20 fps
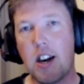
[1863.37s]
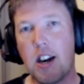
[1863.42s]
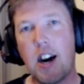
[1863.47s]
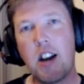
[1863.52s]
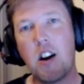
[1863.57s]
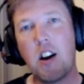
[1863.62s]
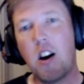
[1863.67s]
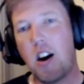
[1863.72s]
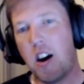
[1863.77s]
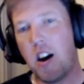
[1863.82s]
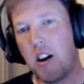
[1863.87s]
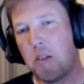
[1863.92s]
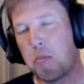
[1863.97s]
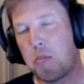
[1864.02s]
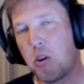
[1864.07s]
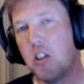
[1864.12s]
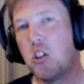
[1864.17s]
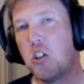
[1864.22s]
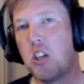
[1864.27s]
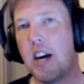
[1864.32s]
And I
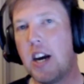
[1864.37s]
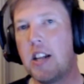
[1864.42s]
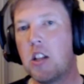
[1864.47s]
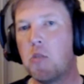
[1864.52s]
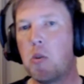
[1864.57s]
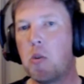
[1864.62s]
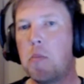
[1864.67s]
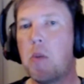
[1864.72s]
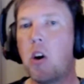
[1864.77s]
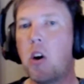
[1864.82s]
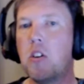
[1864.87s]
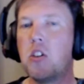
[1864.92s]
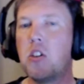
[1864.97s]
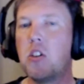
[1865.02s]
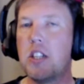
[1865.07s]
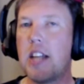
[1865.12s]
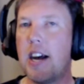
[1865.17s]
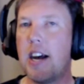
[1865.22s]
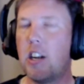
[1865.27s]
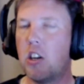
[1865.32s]
appreciate that we might
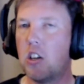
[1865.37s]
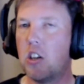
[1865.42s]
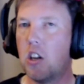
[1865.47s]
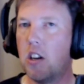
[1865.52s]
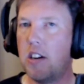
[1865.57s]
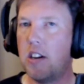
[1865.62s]
see that